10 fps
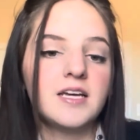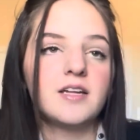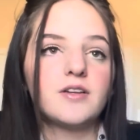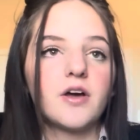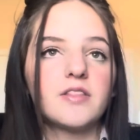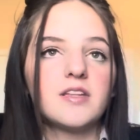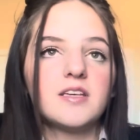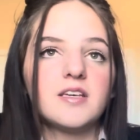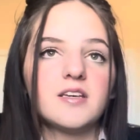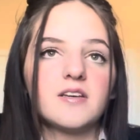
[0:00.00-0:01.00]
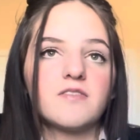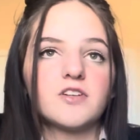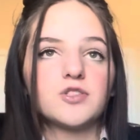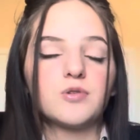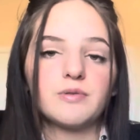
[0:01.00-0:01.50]
not the
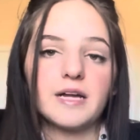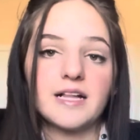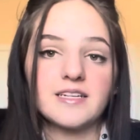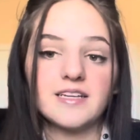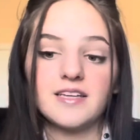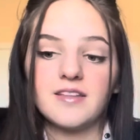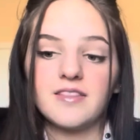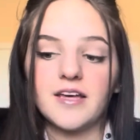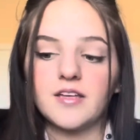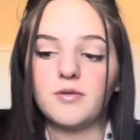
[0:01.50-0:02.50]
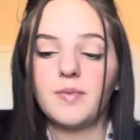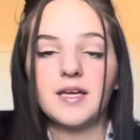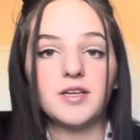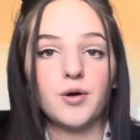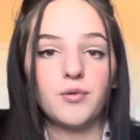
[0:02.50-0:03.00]
virtual reality that you may
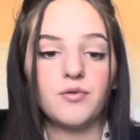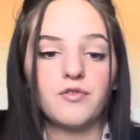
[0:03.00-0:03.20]
know